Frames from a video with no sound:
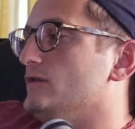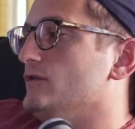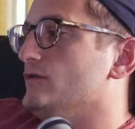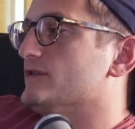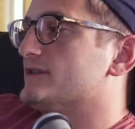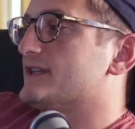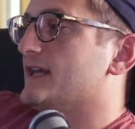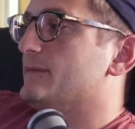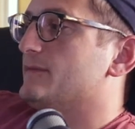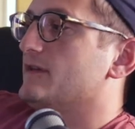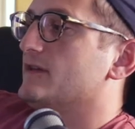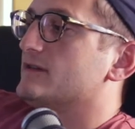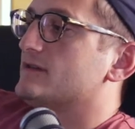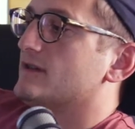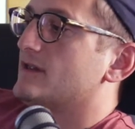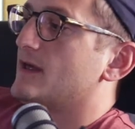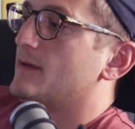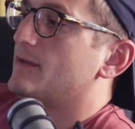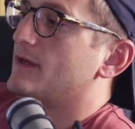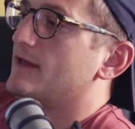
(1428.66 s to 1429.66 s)
do the same
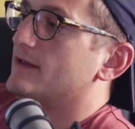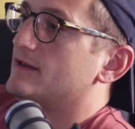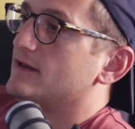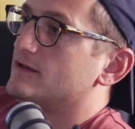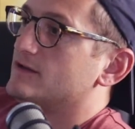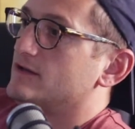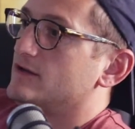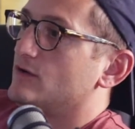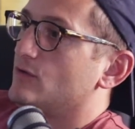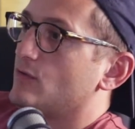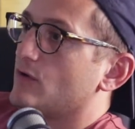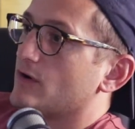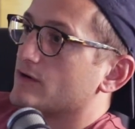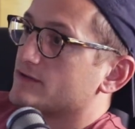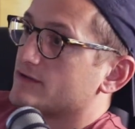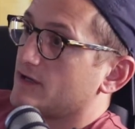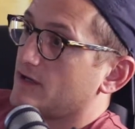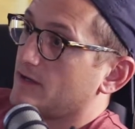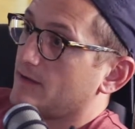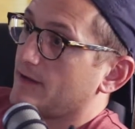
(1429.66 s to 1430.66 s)
thing to them that it did to you,
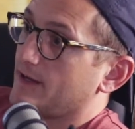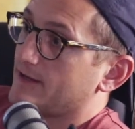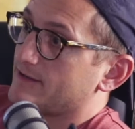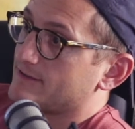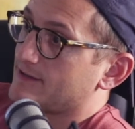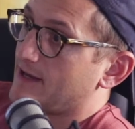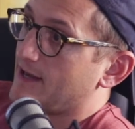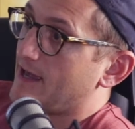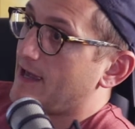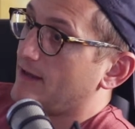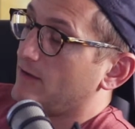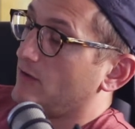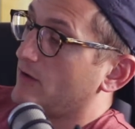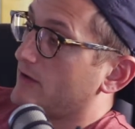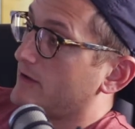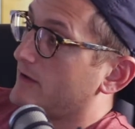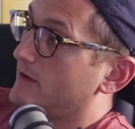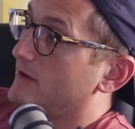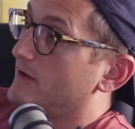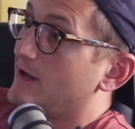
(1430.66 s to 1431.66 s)
where it's going to like say, hey,
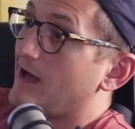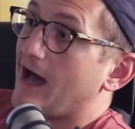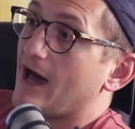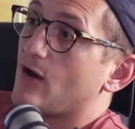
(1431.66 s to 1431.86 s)
look,